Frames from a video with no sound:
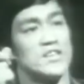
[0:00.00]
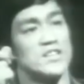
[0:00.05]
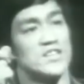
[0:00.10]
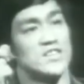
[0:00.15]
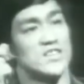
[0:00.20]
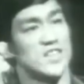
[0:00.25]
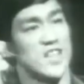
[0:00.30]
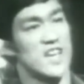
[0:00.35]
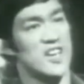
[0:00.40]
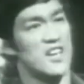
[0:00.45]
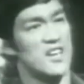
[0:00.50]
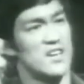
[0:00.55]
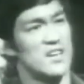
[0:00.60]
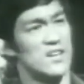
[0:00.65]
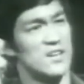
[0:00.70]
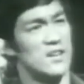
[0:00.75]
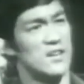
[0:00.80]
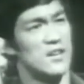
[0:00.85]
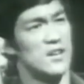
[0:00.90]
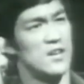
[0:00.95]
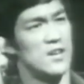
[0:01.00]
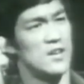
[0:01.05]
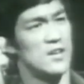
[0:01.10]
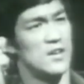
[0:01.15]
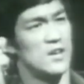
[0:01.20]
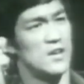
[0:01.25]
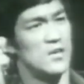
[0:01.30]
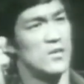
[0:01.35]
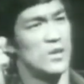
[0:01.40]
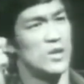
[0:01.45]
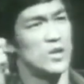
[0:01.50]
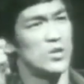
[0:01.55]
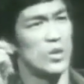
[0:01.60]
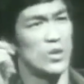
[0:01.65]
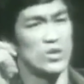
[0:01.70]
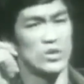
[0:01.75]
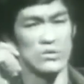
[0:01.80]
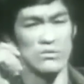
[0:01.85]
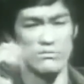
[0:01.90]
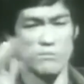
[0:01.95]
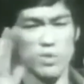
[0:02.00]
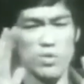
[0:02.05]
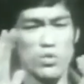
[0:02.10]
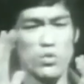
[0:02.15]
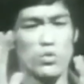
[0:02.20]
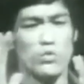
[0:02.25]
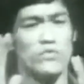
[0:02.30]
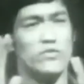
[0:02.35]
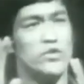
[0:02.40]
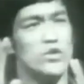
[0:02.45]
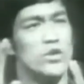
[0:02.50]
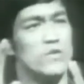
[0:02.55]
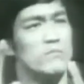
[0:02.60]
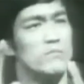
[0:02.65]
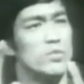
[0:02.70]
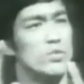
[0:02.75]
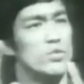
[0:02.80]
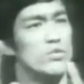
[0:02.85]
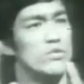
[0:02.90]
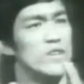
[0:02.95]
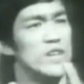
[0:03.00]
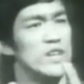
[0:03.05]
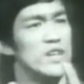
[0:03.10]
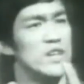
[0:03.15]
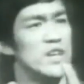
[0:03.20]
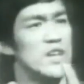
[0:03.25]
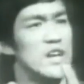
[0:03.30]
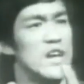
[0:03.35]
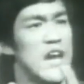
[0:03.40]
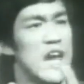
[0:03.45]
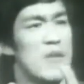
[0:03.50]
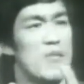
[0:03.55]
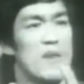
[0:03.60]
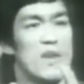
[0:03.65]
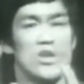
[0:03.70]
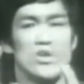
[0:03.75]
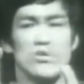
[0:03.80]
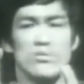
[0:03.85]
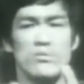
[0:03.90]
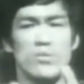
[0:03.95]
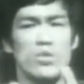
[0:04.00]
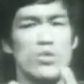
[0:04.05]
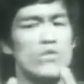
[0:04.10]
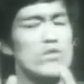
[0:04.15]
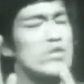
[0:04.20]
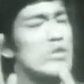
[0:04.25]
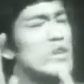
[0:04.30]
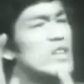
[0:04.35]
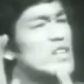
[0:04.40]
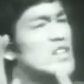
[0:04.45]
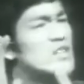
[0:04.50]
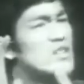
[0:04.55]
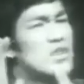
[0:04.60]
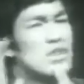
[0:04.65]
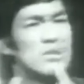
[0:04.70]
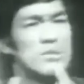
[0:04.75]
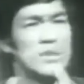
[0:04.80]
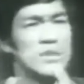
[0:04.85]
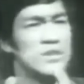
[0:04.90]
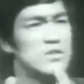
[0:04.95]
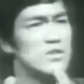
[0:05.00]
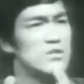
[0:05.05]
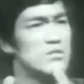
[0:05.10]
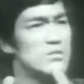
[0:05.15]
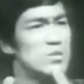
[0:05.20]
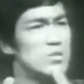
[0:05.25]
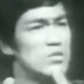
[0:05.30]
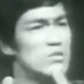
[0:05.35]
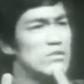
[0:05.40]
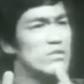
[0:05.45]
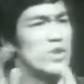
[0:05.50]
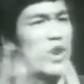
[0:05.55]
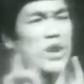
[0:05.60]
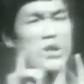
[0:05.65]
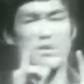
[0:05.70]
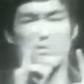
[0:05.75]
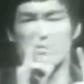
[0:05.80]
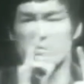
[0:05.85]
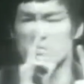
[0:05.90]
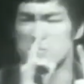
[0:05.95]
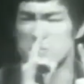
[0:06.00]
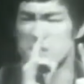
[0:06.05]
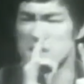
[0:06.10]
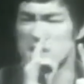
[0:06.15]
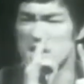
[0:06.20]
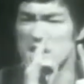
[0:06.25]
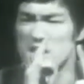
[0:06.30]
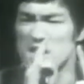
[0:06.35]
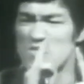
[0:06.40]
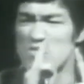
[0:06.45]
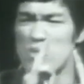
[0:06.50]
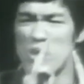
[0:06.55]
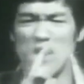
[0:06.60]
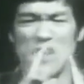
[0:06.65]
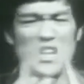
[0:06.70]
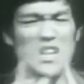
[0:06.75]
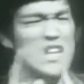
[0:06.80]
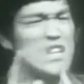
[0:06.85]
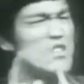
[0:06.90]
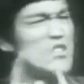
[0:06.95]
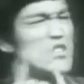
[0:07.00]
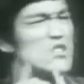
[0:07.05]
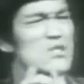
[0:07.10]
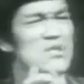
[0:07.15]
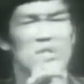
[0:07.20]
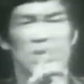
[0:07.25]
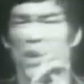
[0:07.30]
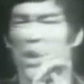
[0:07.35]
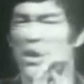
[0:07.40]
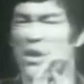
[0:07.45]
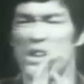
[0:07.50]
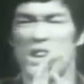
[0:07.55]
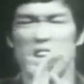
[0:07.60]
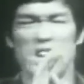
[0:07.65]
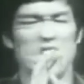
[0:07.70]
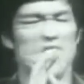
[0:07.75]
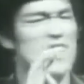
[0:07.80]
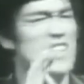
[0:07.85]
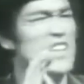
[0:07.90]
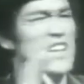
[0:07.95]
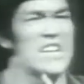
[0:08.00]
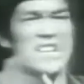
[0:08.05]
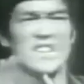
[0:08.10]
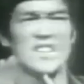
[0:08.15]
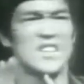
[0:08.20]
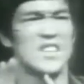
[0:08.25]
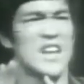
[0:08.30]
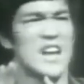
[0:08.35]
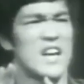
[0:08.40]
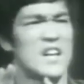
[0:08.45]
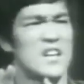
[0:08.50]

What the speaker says: there. When you want to move, you're moving. And when you move, you are determined to move. Not taking 1 inch, not anything less than that.